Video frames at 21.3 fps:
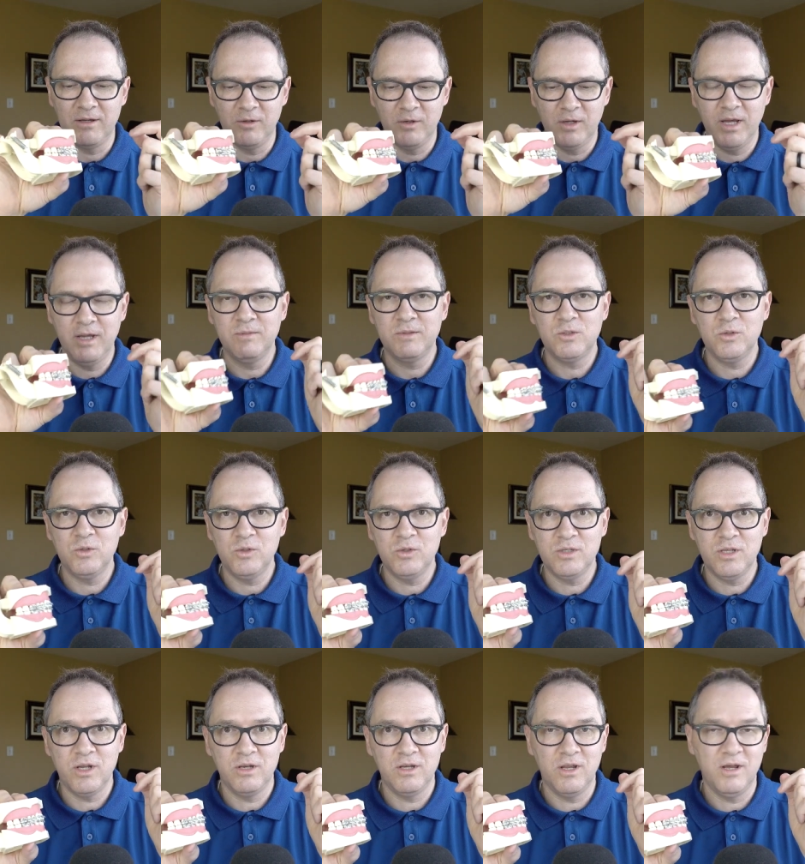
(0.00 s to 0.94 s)
Okay, so
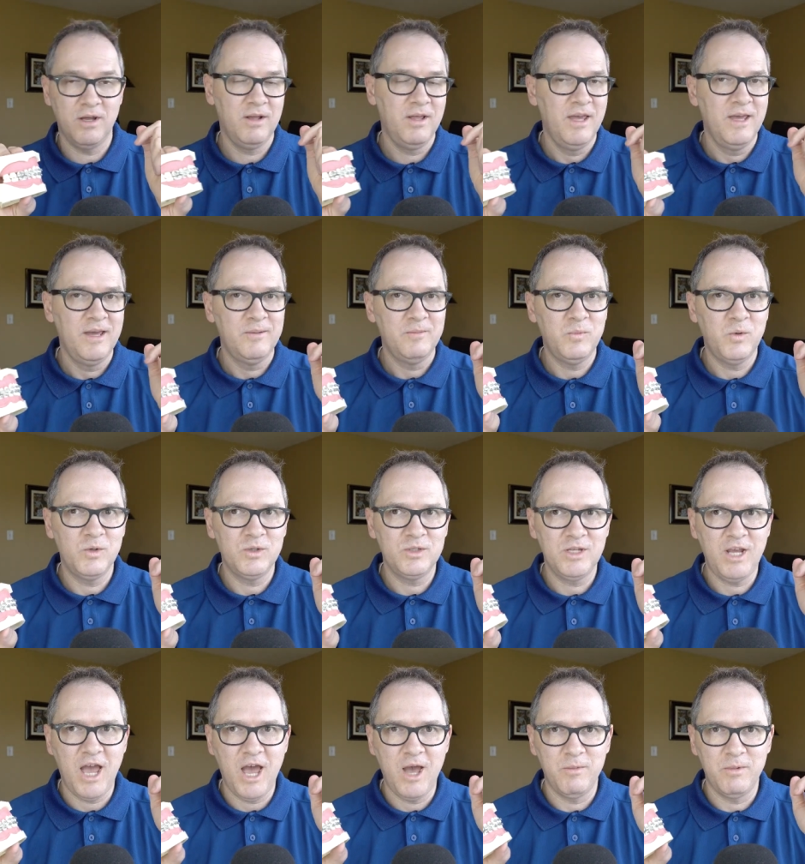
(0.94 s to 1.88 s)
those are the most
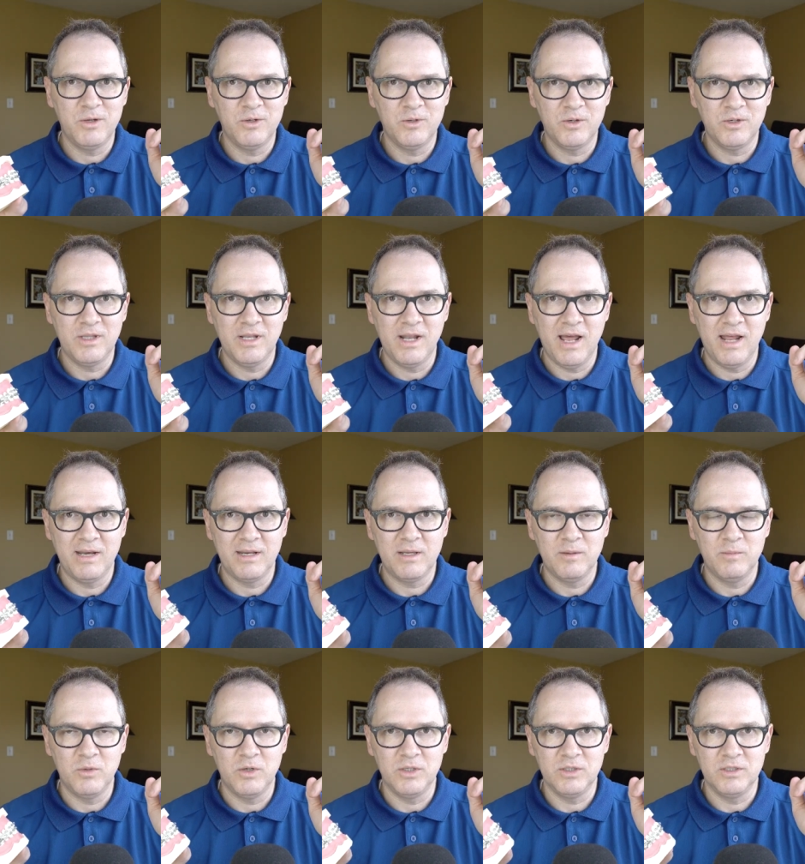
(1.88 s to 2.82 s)
common orthodontic
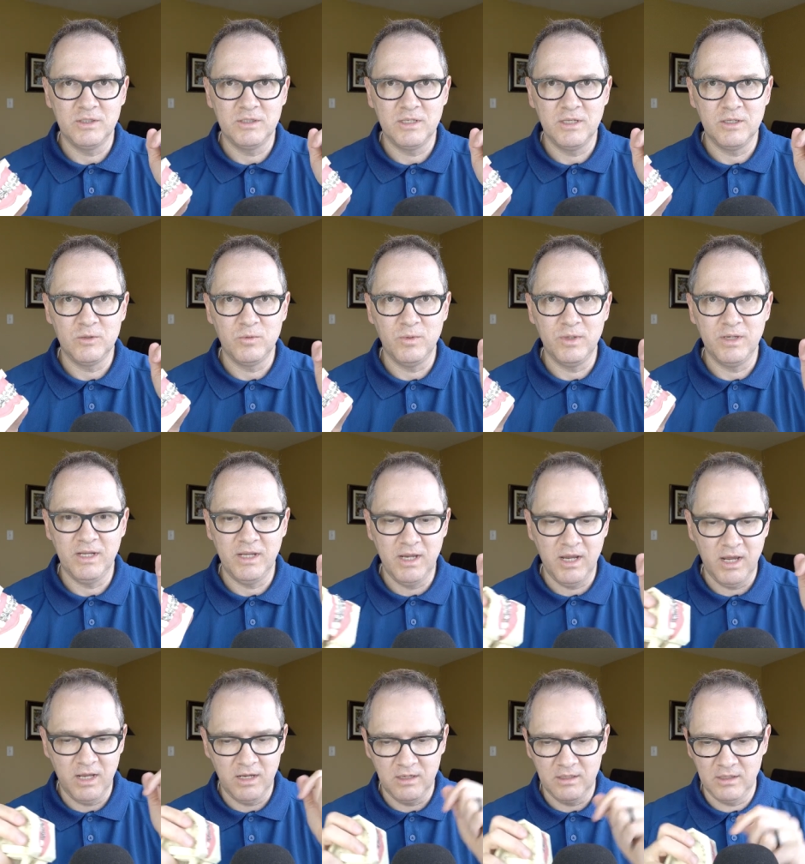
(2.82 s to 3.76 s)
emergencies really,
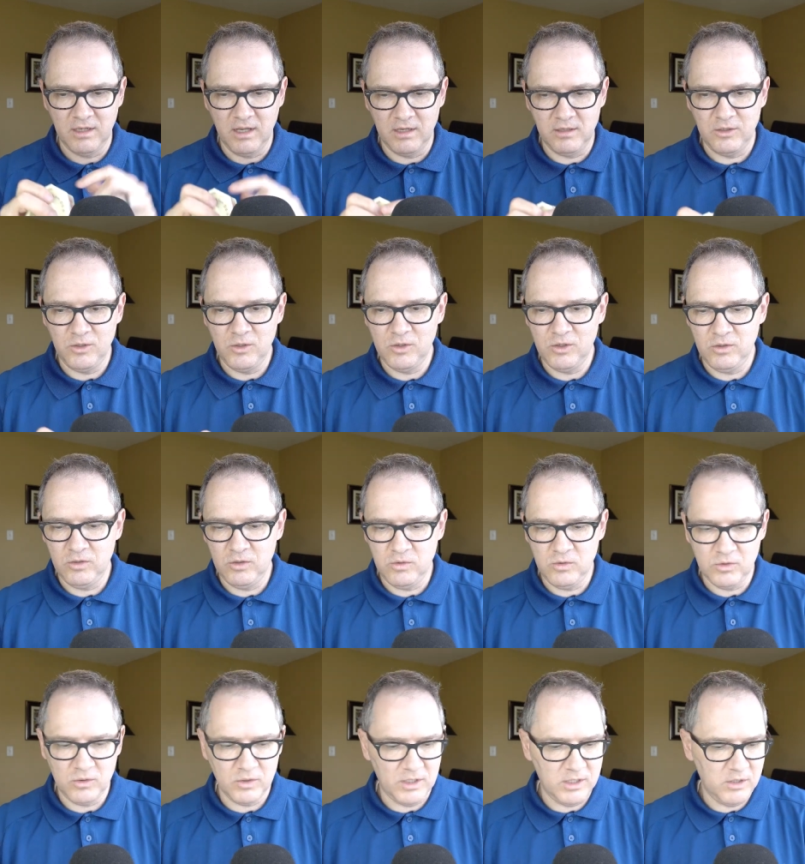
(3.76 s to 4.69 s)
and then
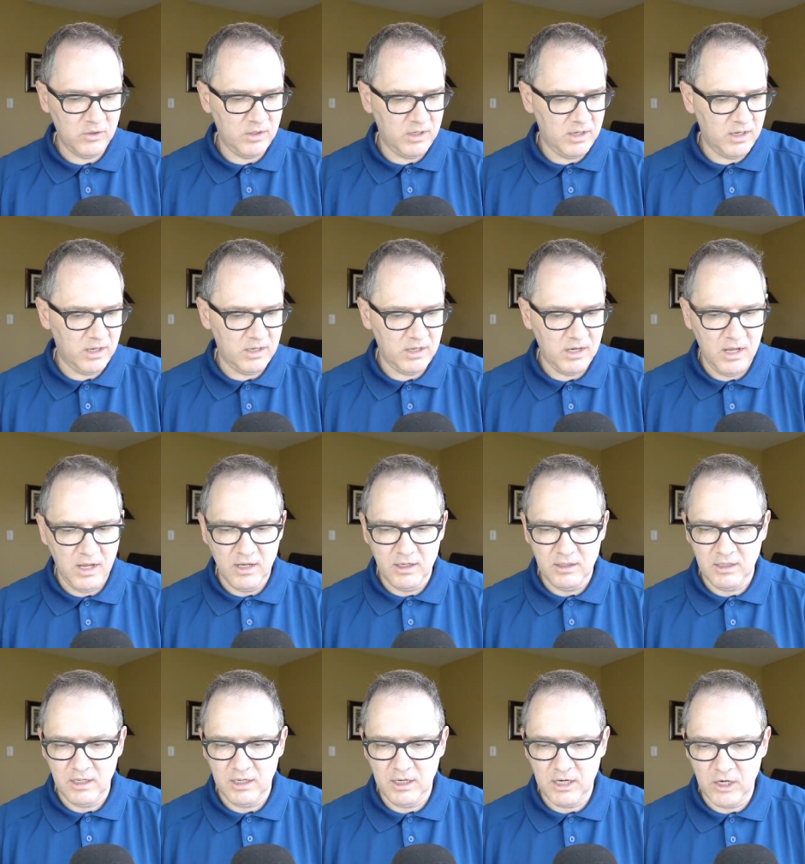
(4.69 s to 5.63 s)
usually you can
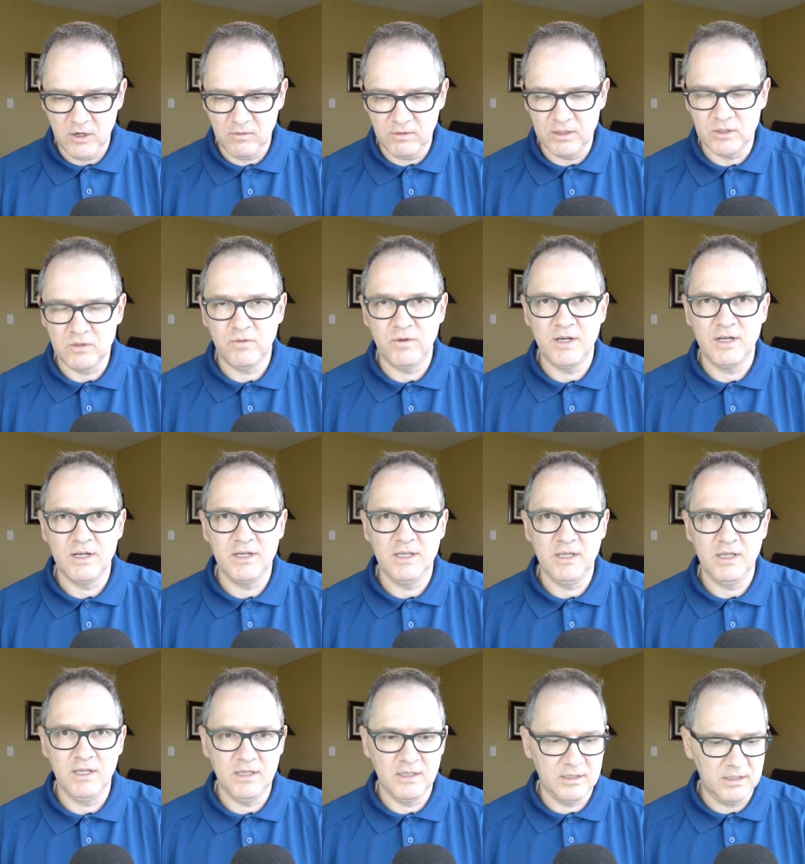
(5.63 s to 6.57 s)
take care of this fairly
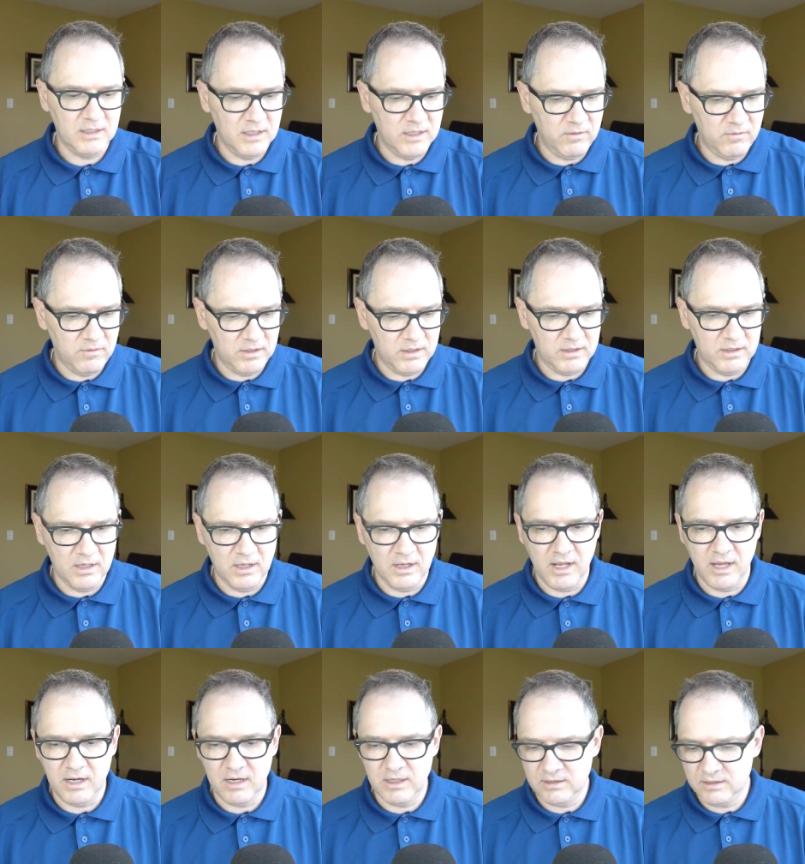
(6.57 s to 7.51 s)
easily with,
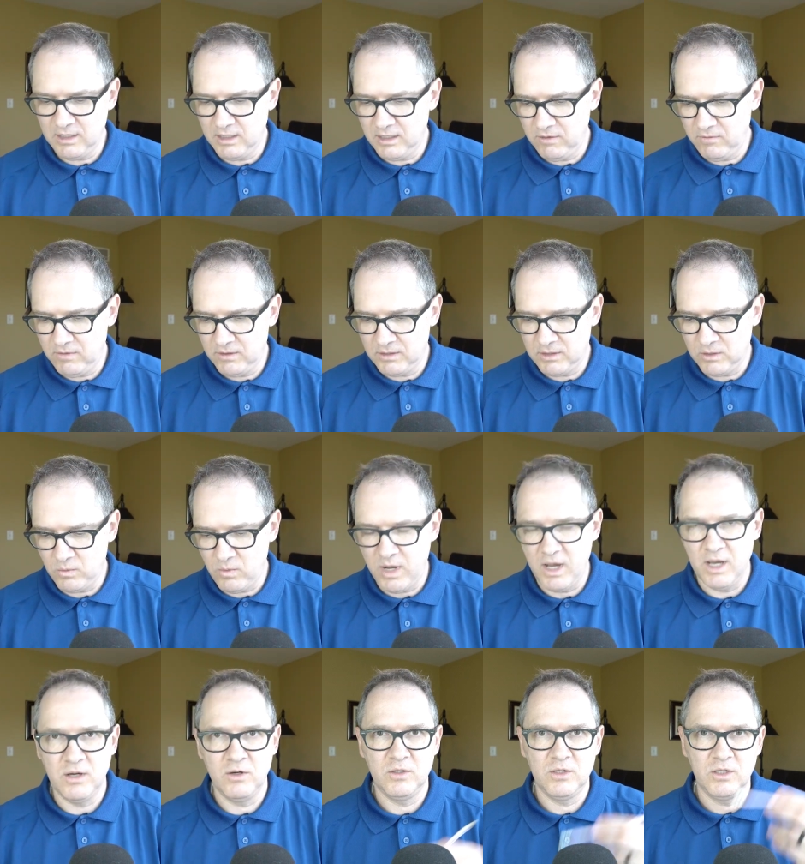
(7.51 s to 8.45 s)
like I said, if it's a
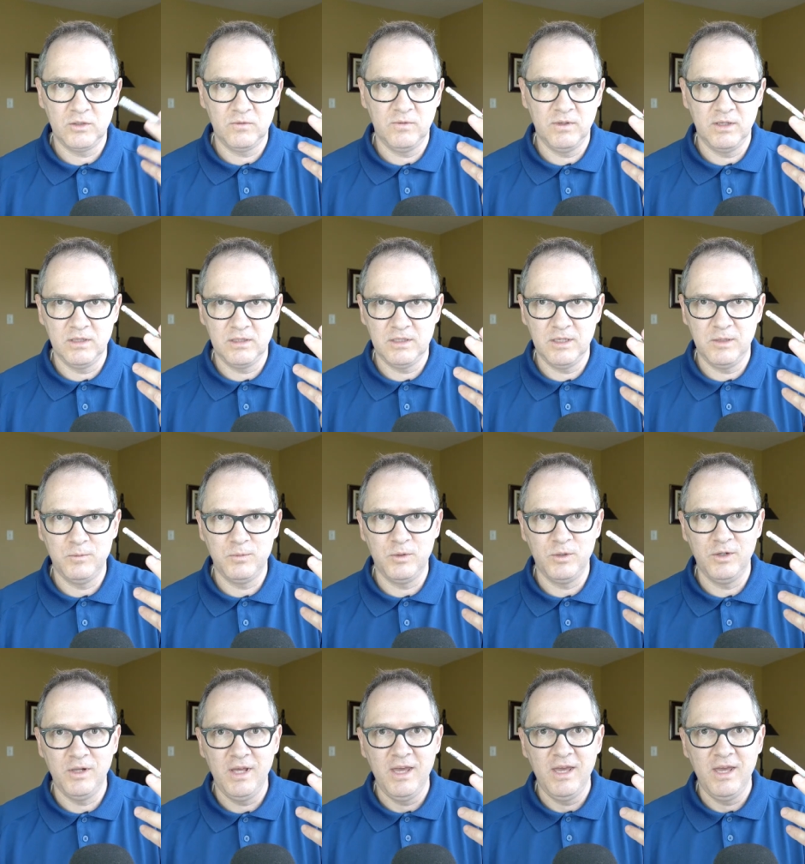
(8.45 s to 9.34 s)
wire, just with a simple